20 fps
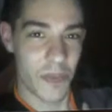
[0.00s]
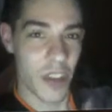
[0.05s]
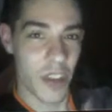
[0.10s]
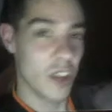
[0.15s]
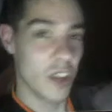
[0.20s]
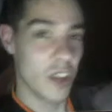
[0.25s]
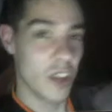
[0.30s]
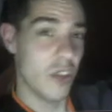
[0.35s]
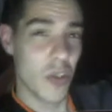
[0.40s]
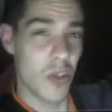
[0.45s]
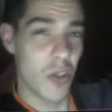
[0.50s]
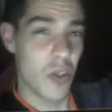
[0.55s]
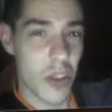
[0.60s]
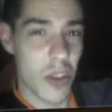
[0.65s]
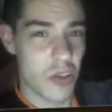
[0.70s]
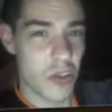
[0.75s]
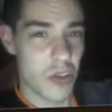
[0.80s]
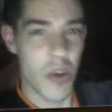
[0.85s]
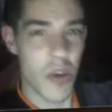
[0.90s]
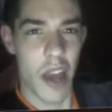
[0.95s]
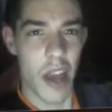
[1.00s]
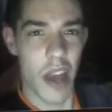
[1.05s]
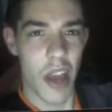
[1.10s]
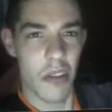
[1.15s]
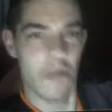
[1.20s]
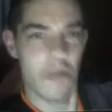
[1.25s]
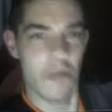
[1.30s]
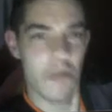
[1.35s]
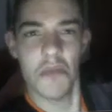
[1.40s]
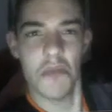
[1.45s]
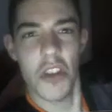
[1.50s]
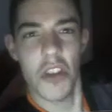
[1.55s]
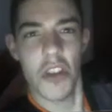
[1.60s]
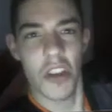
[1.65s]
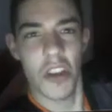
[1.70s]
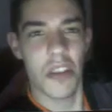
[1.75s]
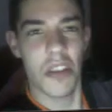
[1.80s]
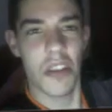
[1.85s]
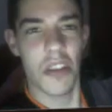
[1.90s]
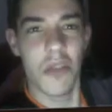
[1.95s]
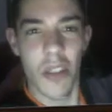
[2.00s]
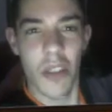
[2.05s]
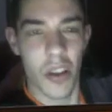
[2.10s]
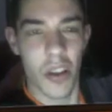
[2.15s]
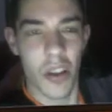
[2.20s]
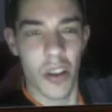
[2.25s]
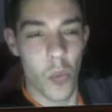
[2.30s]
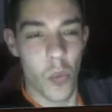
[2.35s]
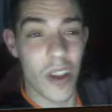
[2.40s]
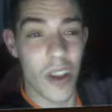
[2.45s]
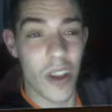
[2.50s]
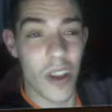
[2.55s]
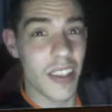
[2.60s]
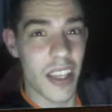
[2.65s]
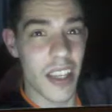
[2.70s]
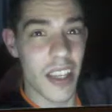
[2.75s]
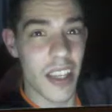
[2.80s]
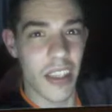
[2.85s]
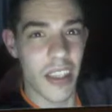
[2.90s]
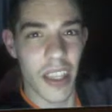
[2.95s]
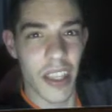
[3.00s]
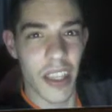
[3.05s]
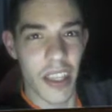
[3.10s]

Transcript: you always knew I had, you know, 1 kidney.